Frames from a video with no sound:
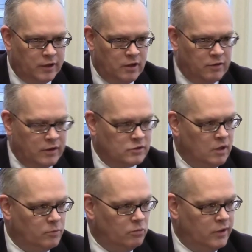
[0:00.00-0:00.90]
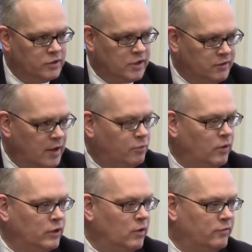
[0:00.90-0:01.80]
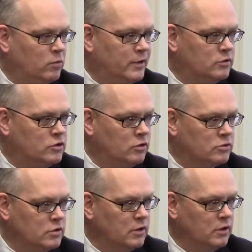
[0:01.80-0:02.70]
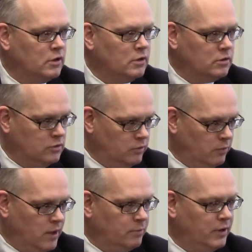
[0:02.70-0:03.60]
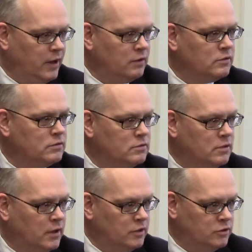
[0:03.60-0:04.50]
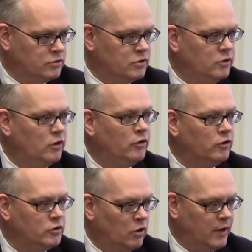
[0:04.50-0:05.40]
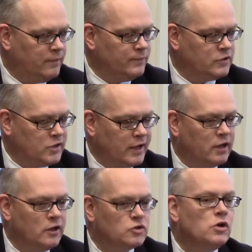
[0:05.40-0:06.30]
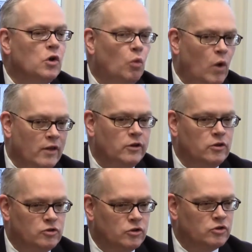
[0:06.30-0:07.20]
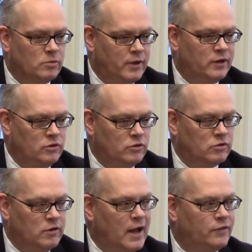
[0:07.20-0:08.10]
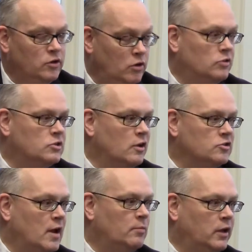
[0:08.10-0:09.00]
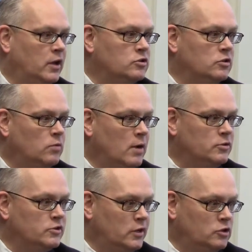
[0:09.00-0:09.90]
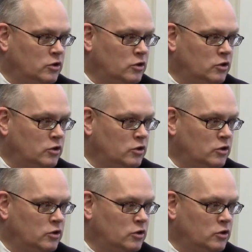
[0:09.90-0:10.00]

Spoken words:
key things. Number 1 is at that point you have the right to choose. Do I want to pay dues to the union or don't I? Second is whether you choose to pay dues or not, the union still has an obligation to represent